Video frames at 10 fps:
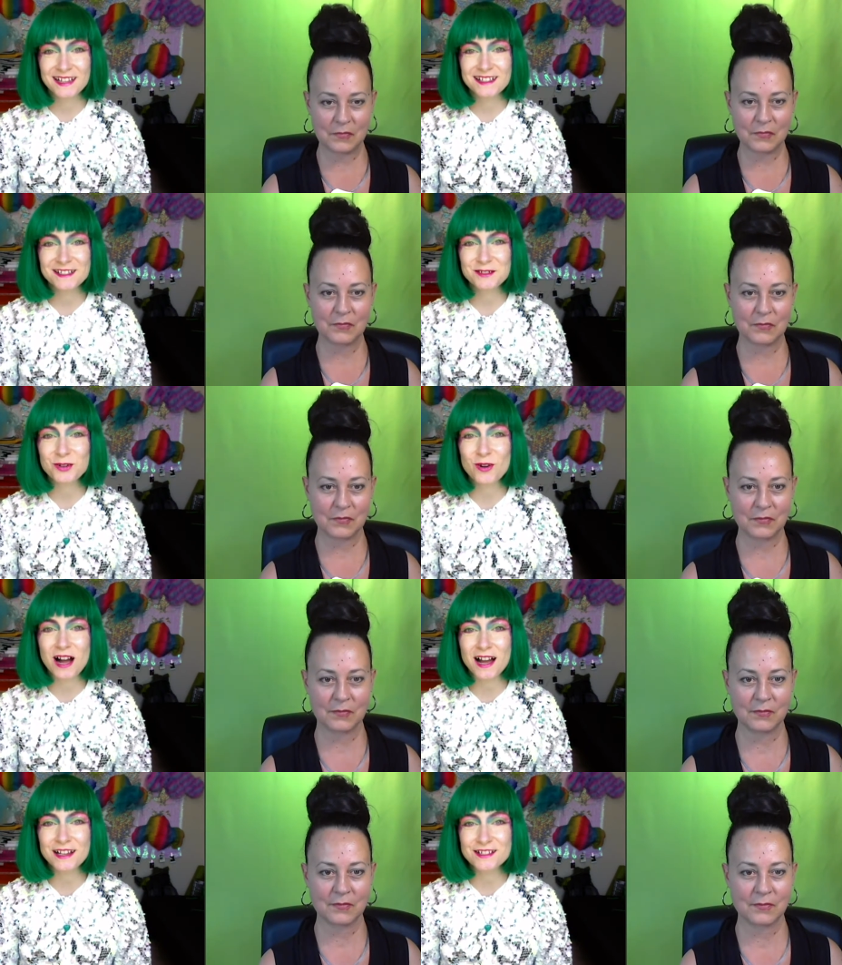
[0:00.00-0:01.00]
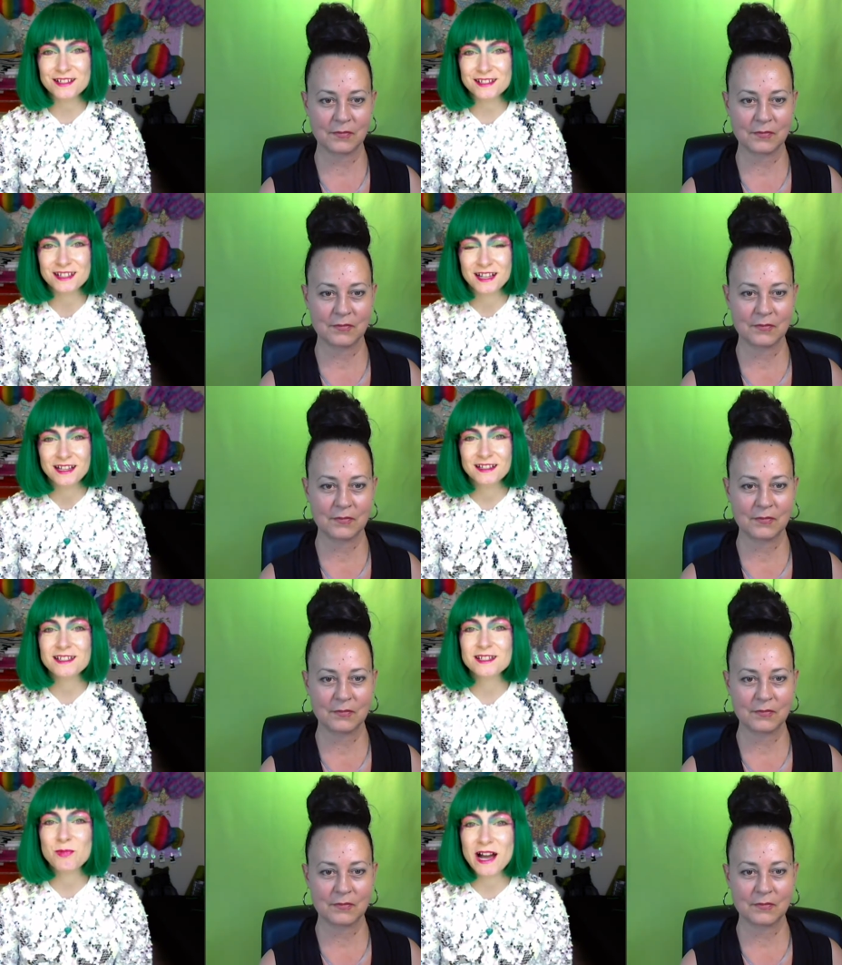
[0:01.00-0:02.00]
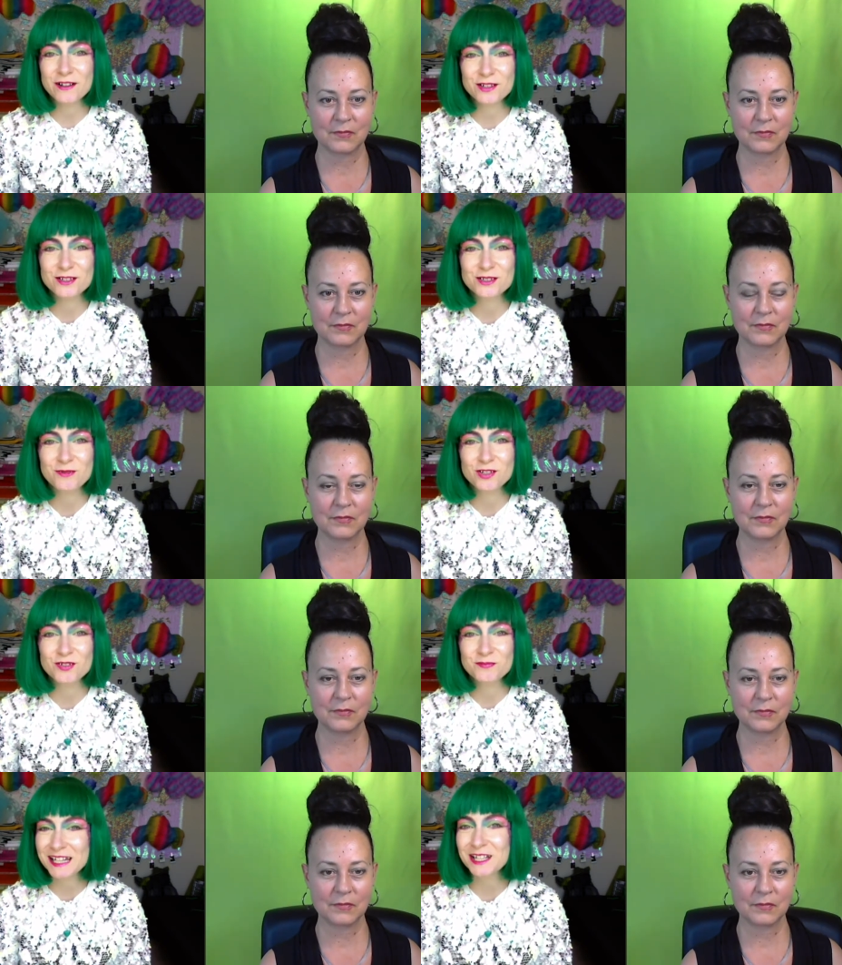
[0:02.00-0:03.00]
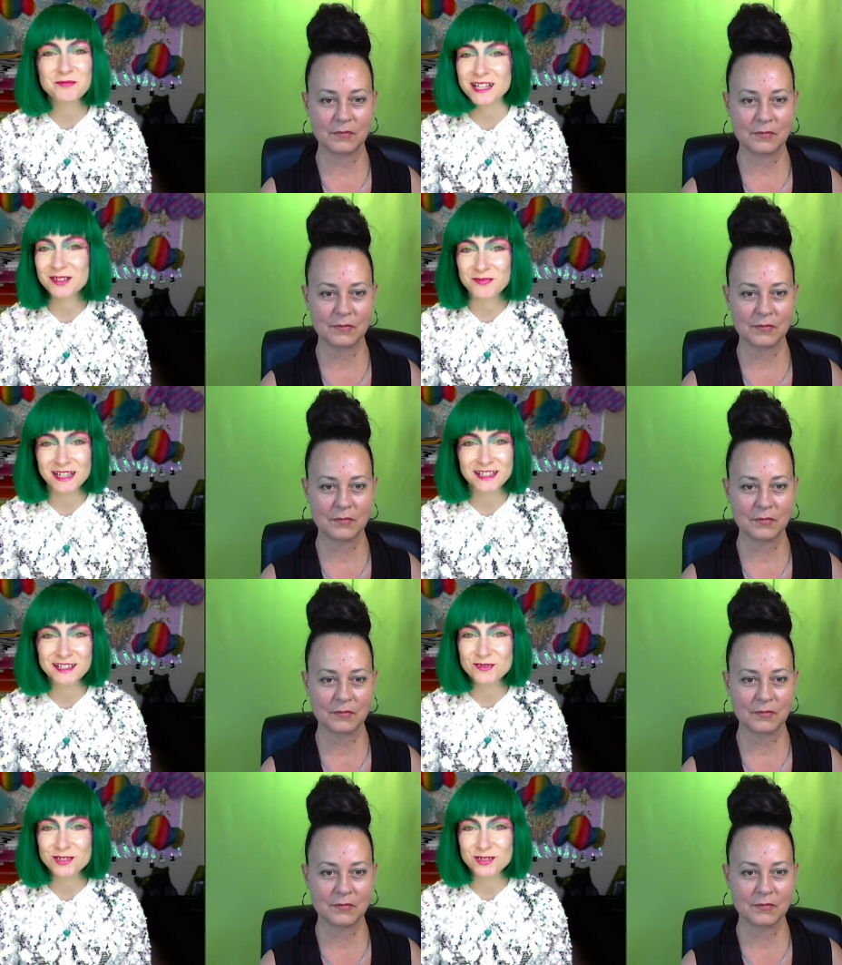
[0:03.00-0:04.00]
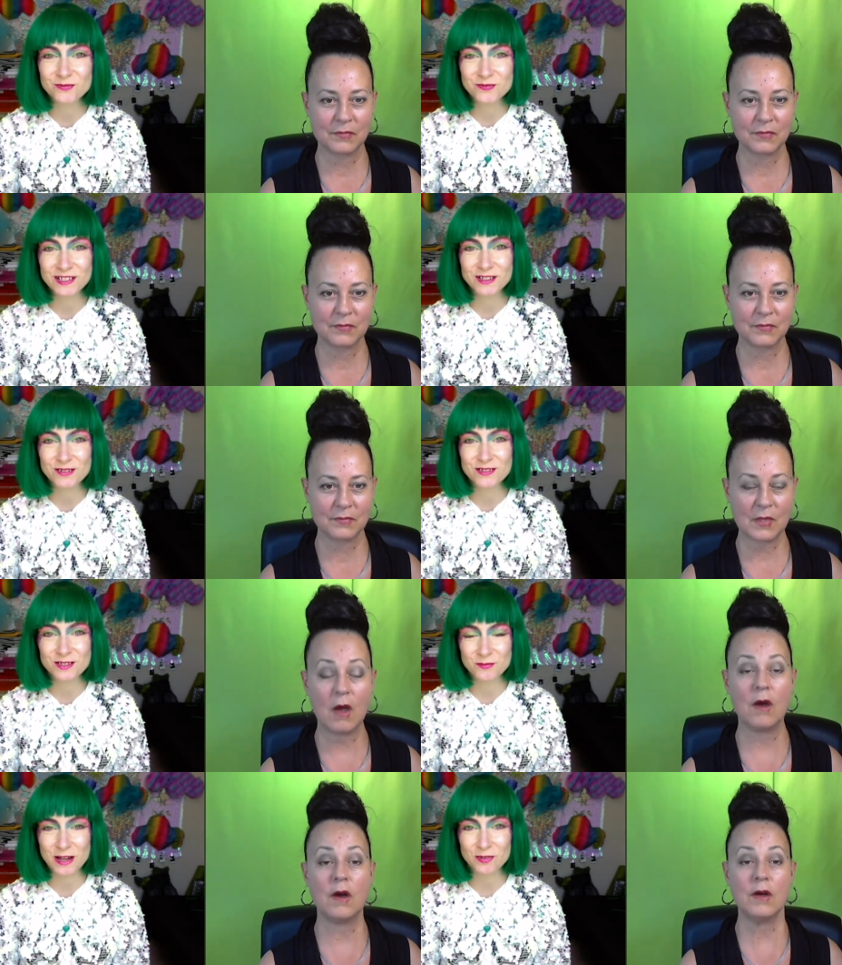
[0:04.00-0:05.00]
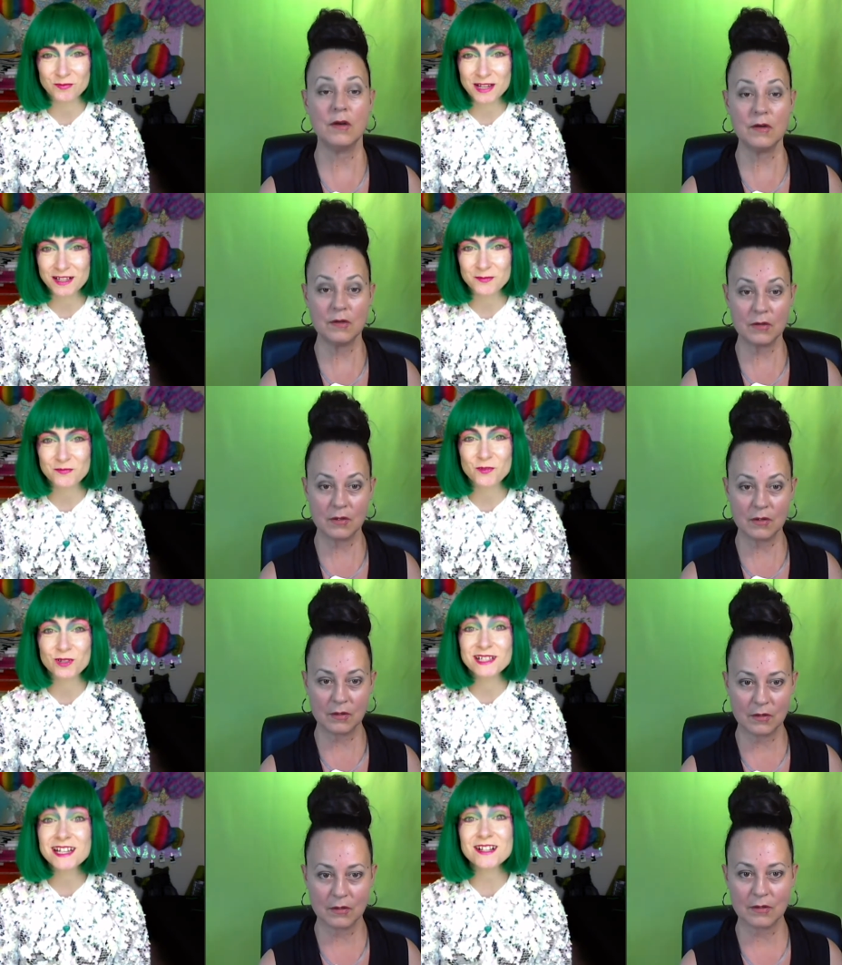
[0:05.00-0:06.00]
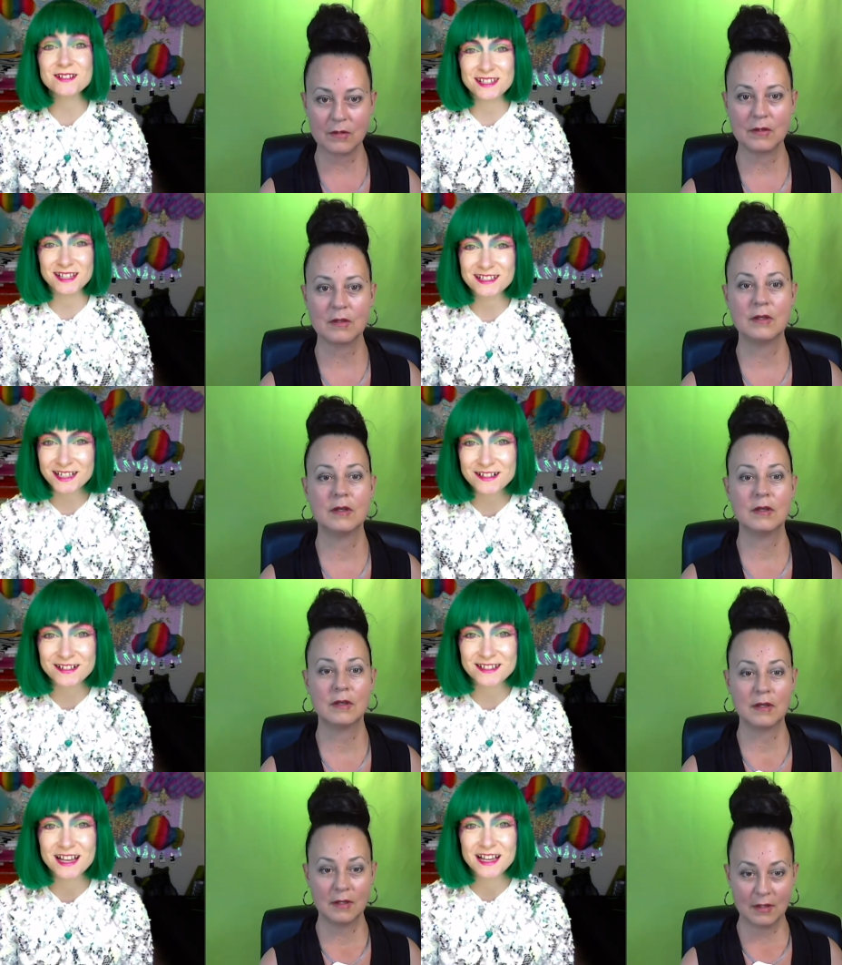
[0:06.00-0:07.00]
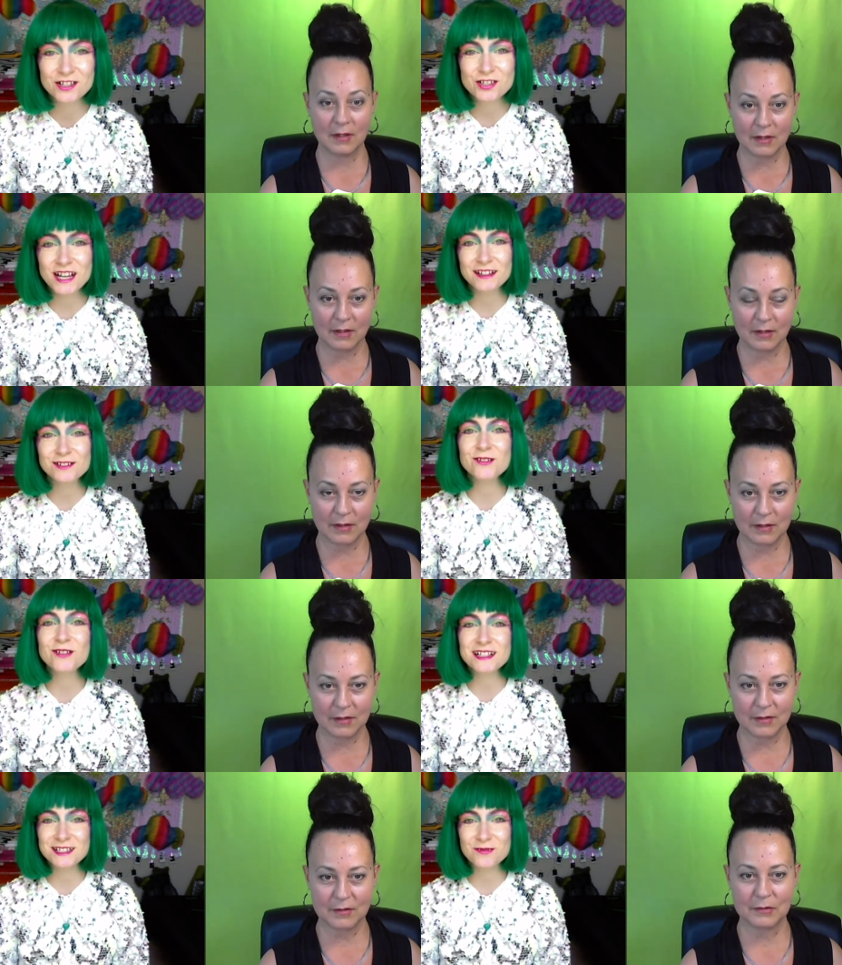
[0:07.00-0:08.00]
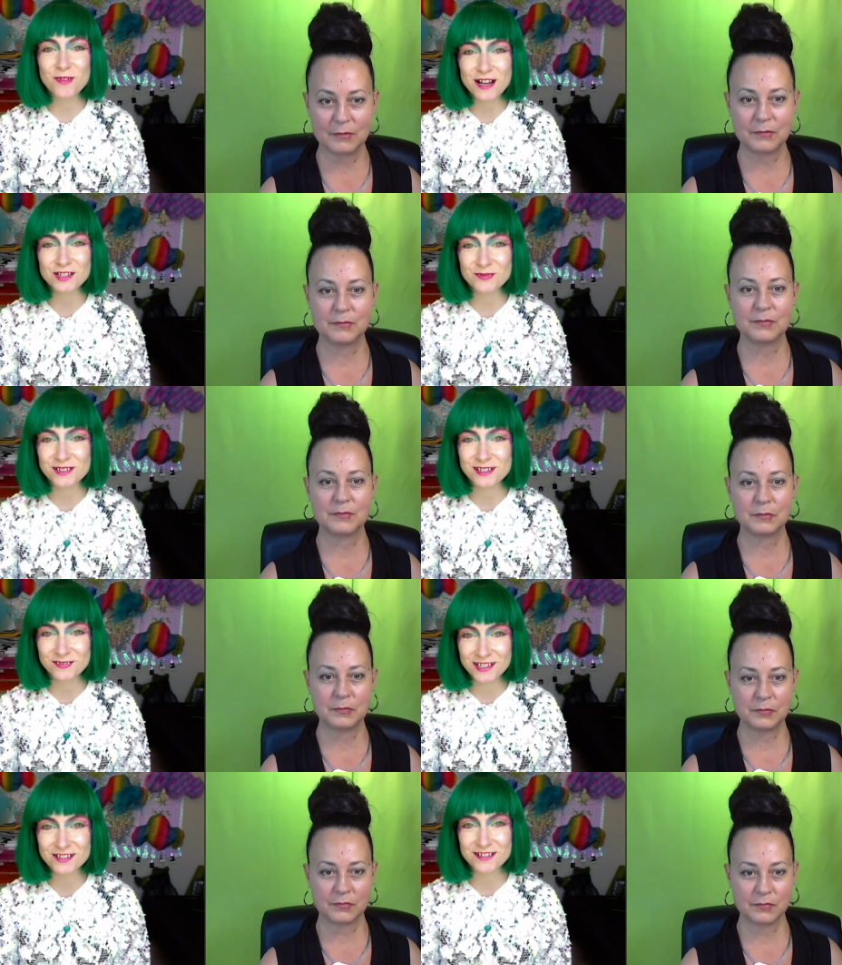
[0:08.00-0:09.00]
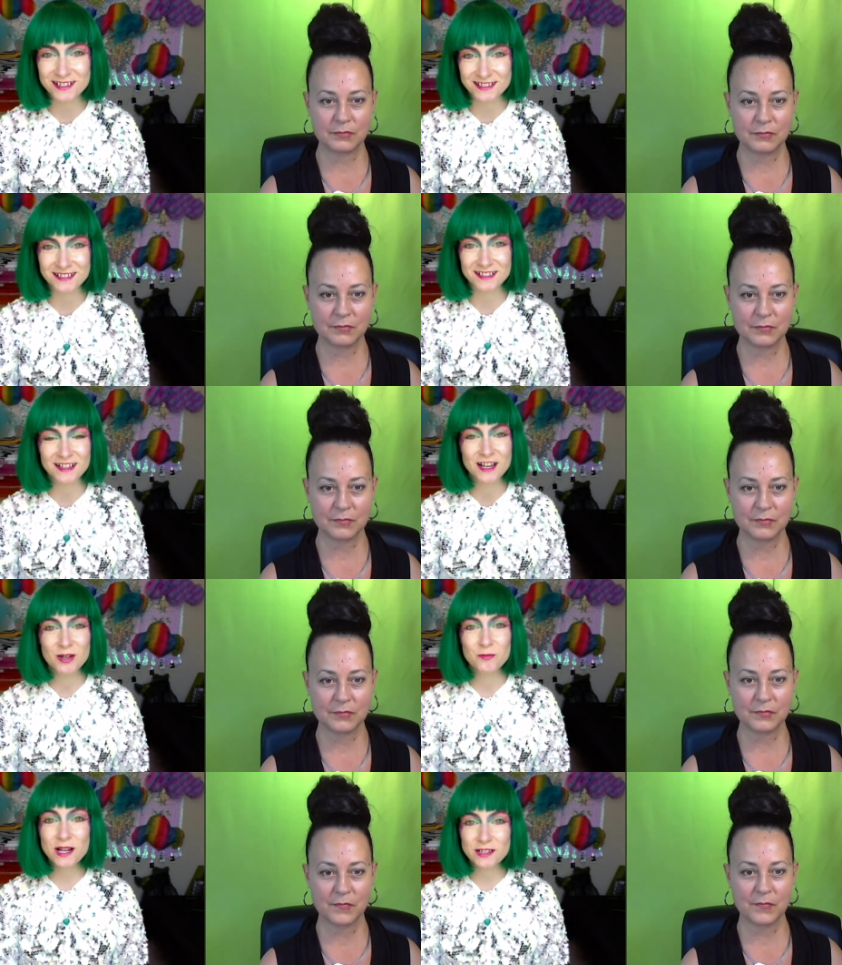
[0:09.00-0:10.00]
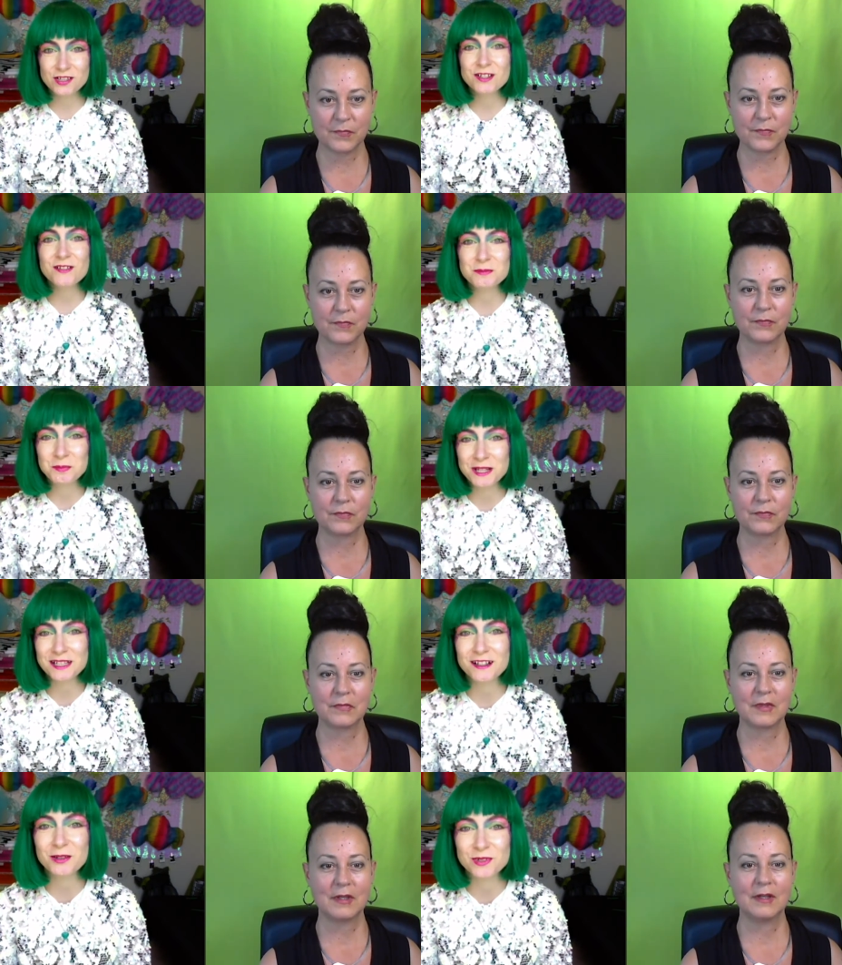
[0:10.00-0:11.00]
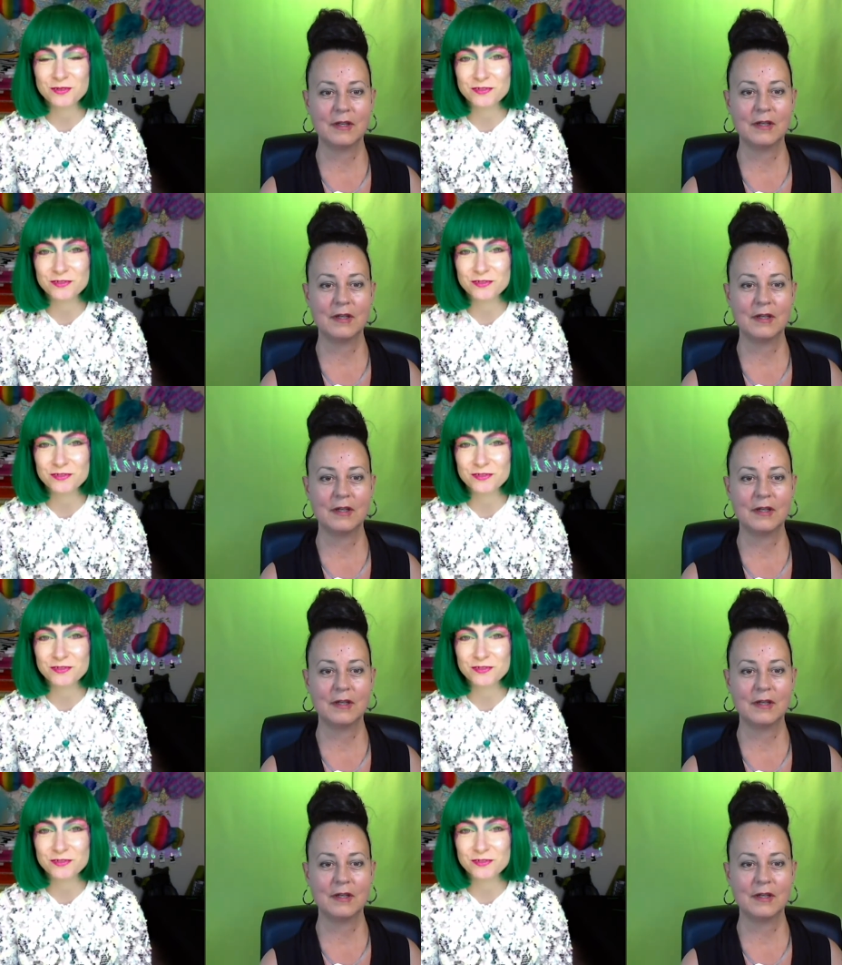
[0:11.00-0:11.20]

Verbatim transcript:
Speaker 1: And so I just inspired her to watch many, many, many YouTube videos about makeup for years and years. She had no idea why she was so interested, but she was picking up